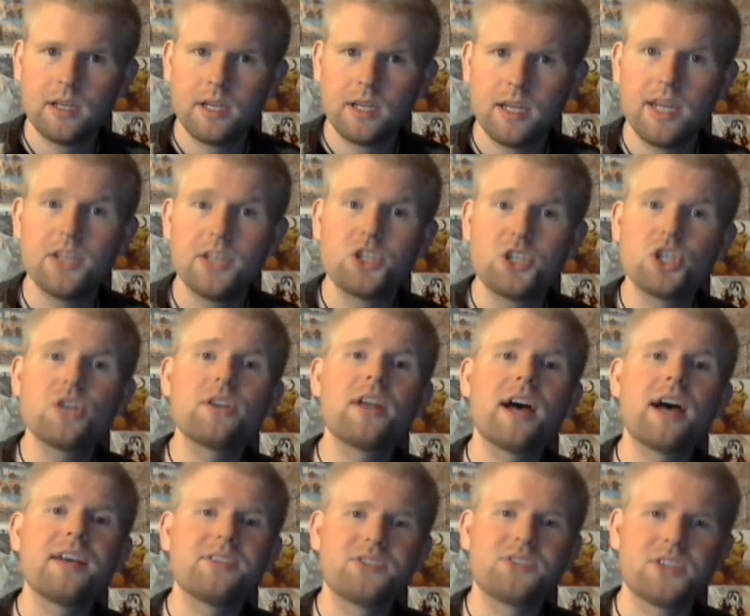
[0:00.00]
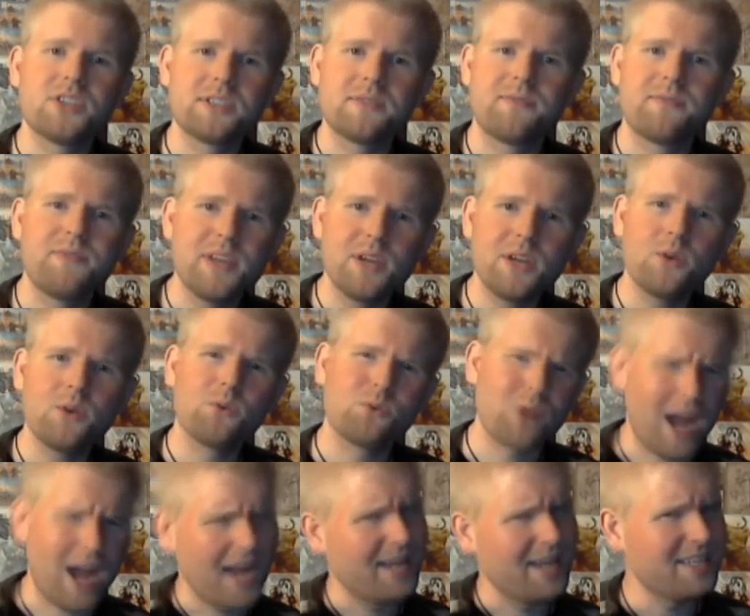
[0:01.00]
It sure does just feel
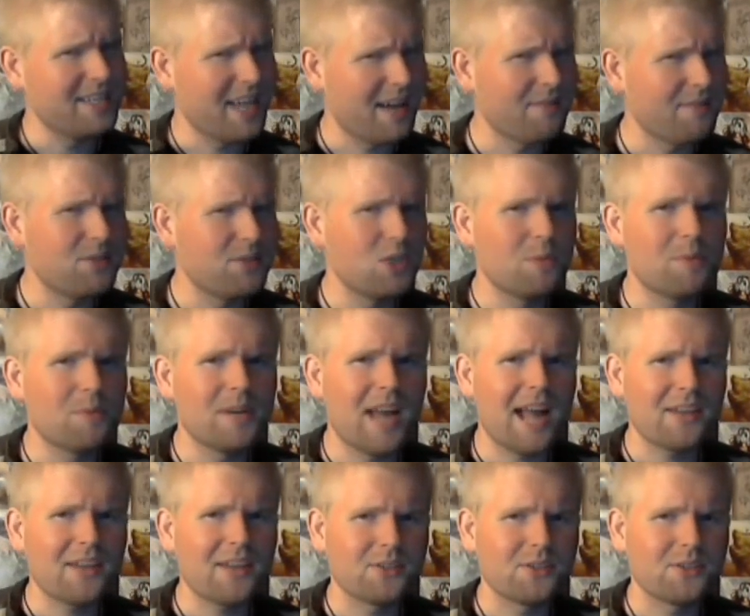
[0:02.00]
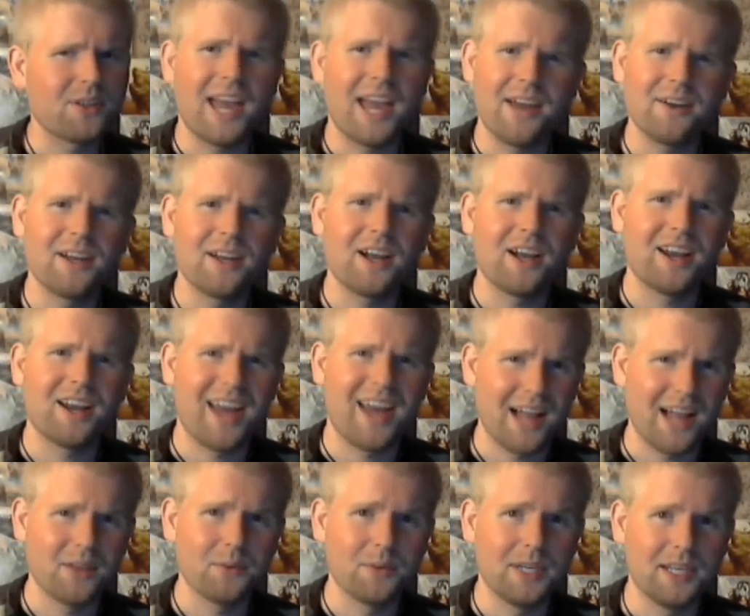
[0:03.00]
right to have Supernatural airing on
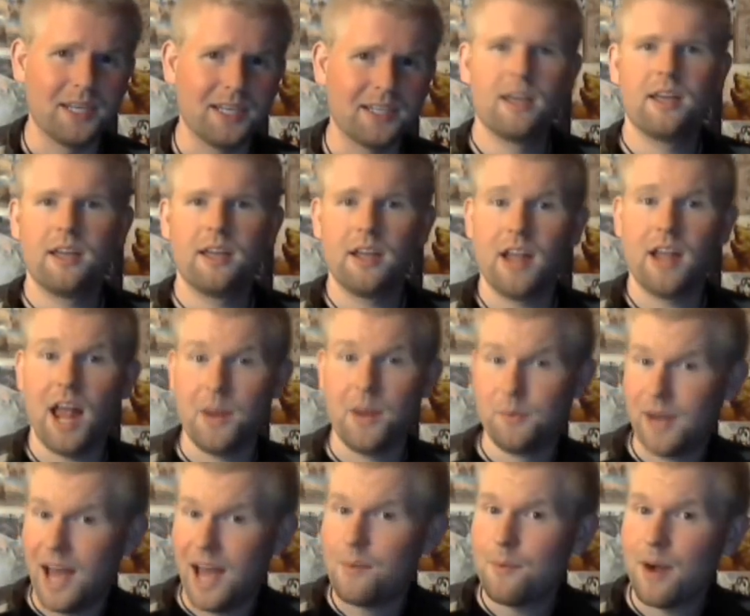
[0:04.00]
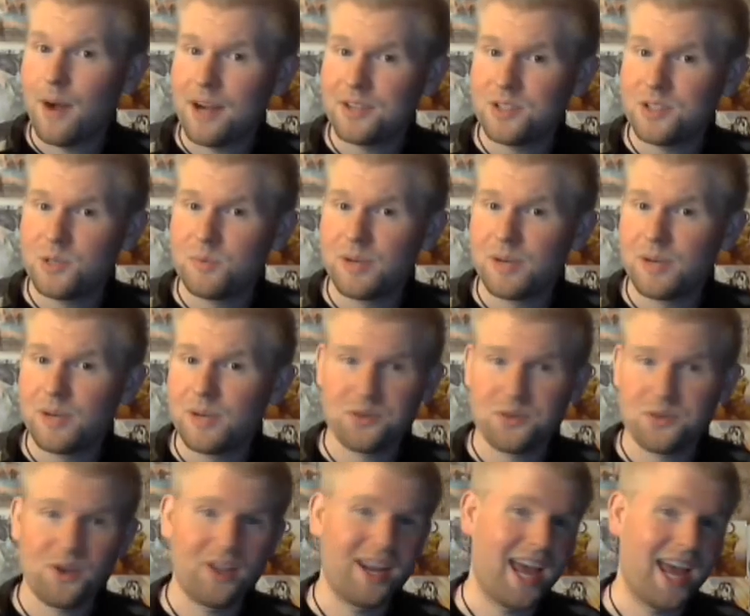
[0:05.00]
Halloween. And when I watch
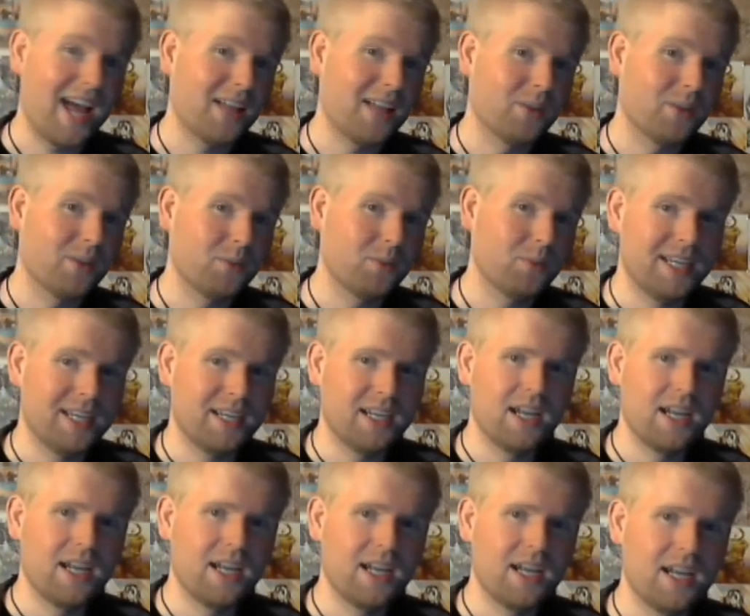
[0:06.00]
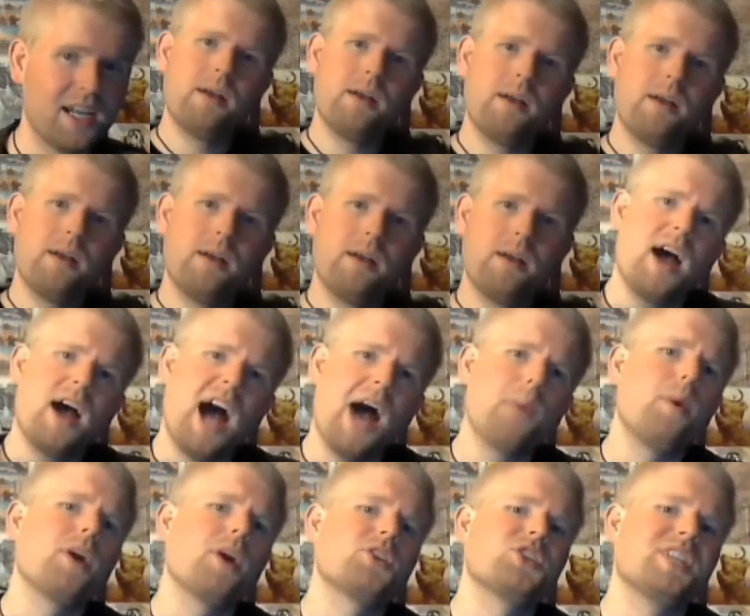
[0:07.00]
Supernatural on Halloween, I
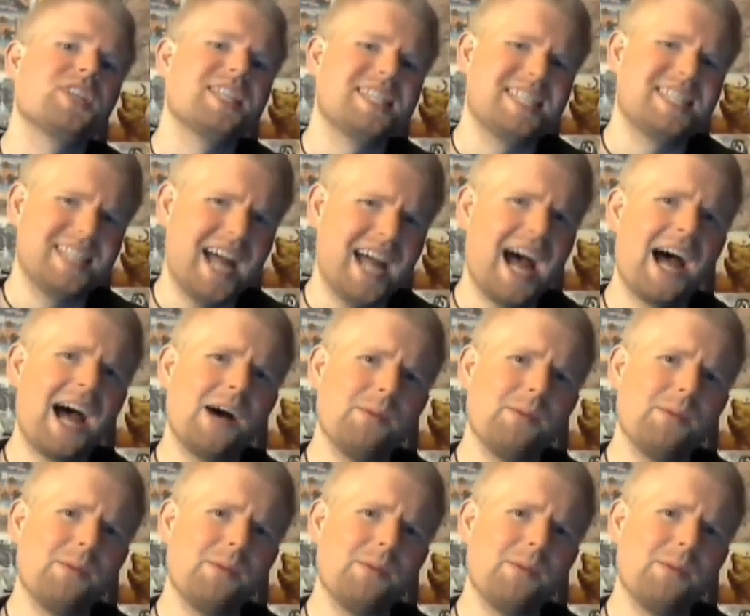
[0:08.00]
watch it in style,